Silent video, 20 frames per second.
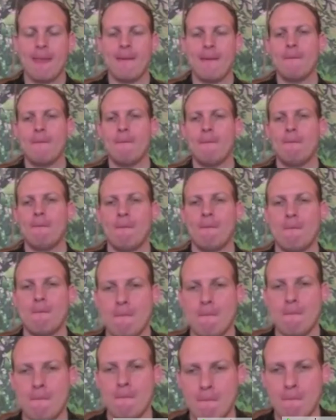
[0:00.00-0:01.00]

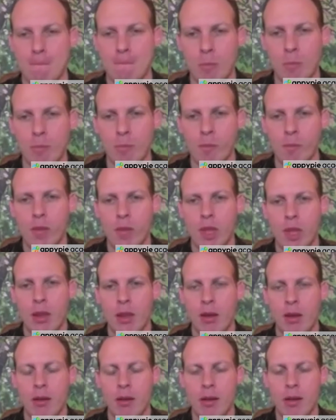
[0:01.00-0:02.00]

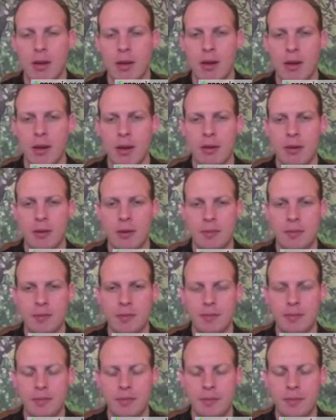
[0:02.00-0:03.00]

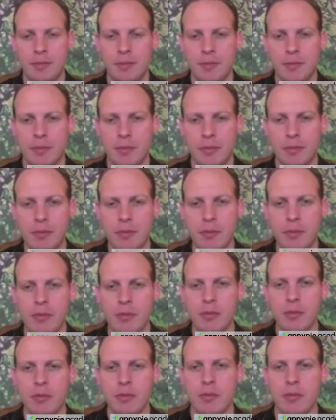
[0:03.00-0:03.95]
This person isn't speaking.